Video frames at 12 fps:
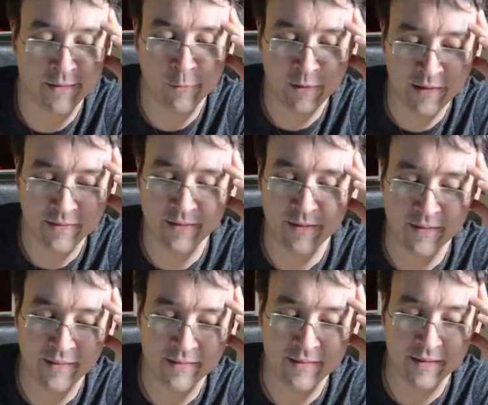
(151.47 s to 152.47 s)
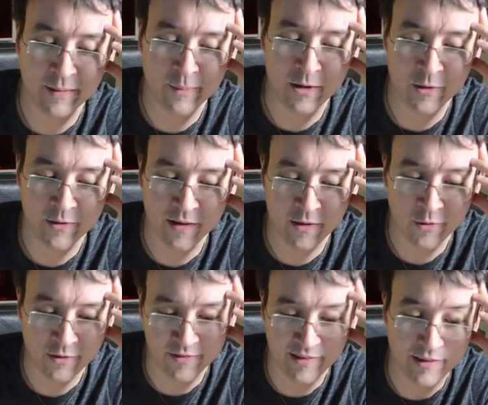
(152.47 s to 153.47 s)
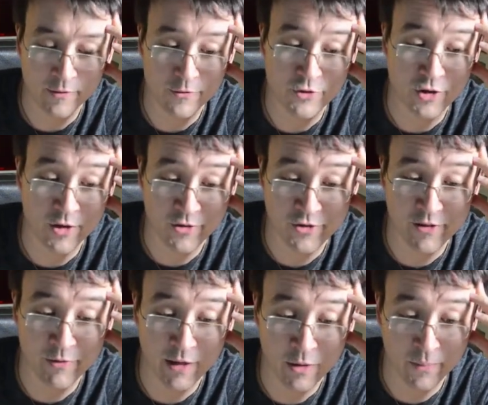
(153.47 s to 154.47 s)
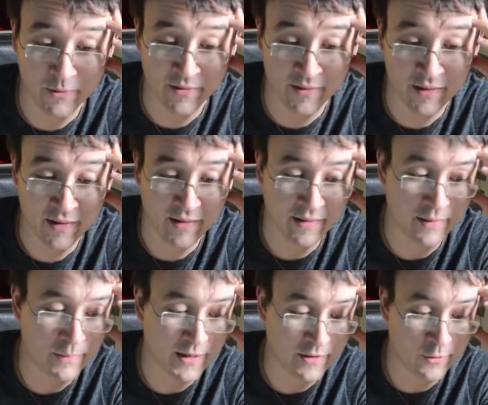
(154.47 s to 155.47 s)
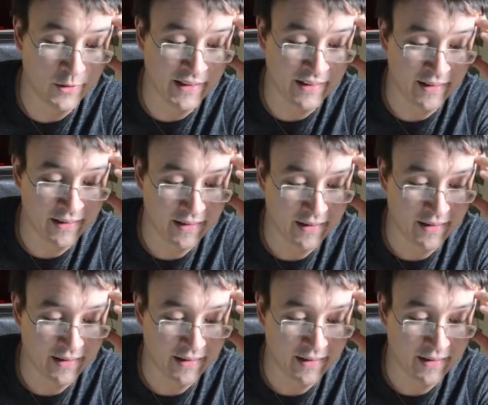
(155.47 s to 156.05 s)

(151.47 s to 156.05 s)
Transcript: We are talking about how the state of charge develops in the battery.